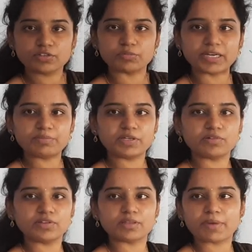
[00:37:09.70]
You might be
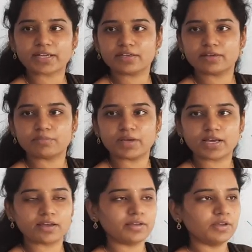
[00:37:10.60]
knowing the
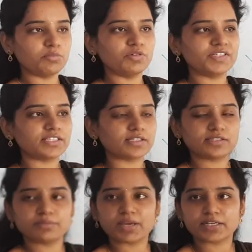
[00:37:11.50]
moving charges
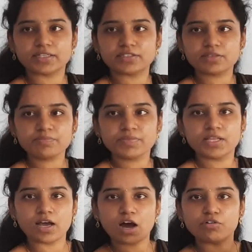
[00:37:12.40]
and magnetism.
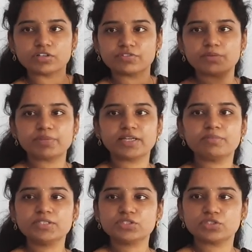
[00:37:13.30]
Out of the
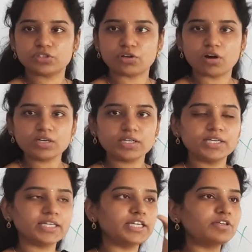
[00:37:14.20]
plane means
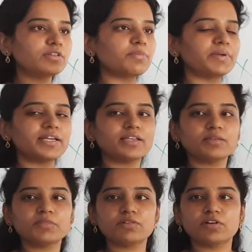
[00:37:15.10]
dot. Into the plane
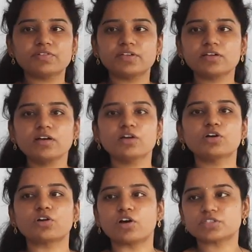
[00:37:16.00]
nothing but what we will draw?
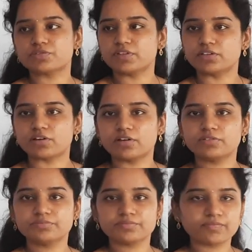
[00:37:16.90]
Cross we will draw.
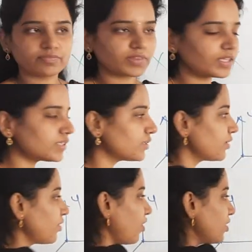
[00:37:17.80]
Yes, so
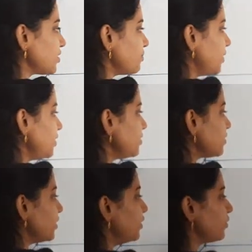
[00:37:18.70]
cross means
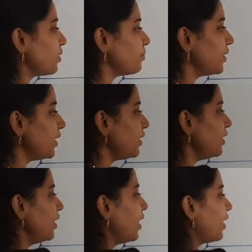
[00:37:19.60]
into the plane
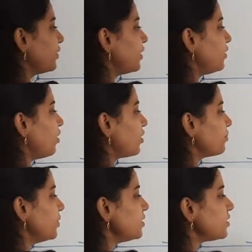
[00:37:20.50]
and then
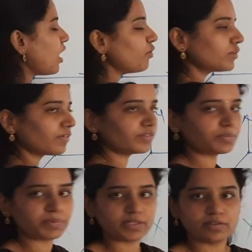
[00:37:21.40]
dot means out of the
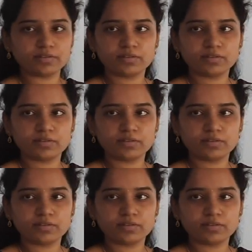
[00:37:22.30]
plane.